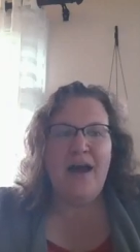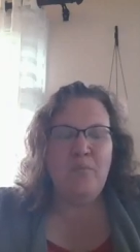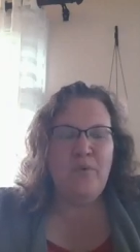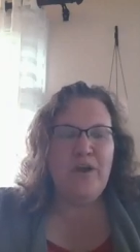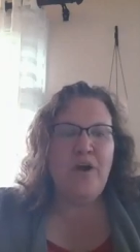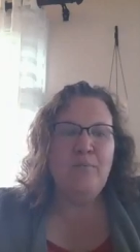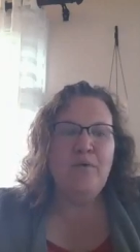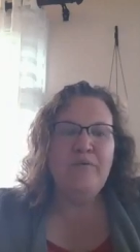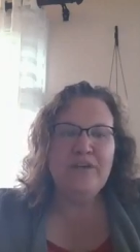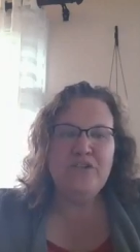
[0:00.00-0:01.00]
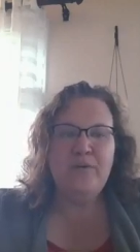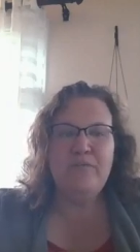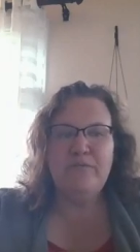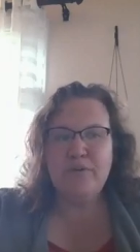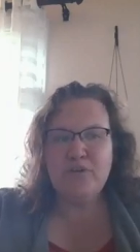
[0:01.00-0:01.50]
Um, we are moving
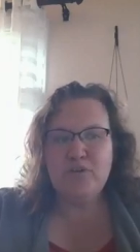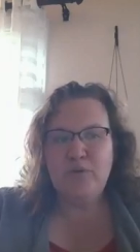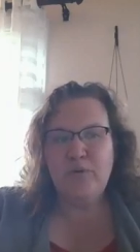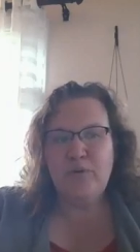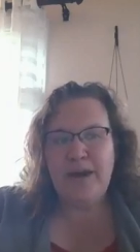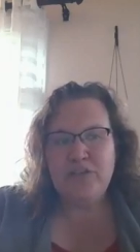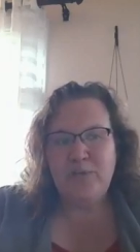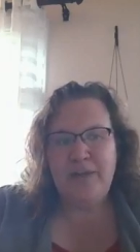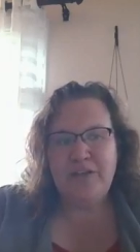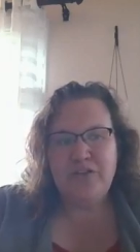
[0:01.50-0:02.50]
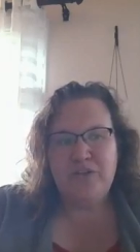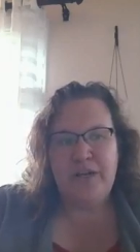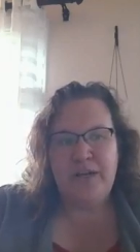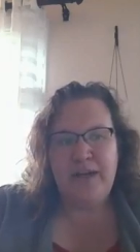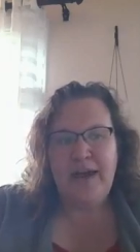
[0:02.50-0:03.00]
to a virtual
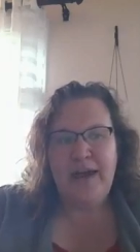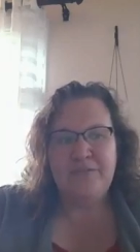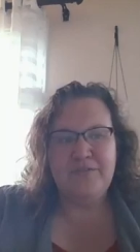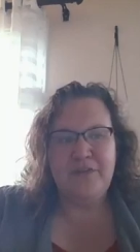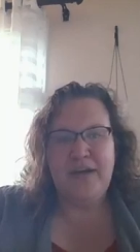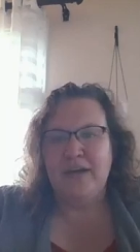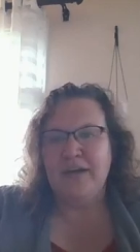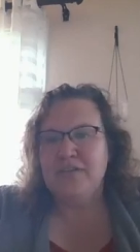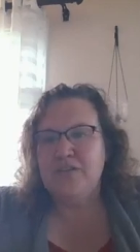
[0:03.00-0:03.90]
graduation, Hafsa.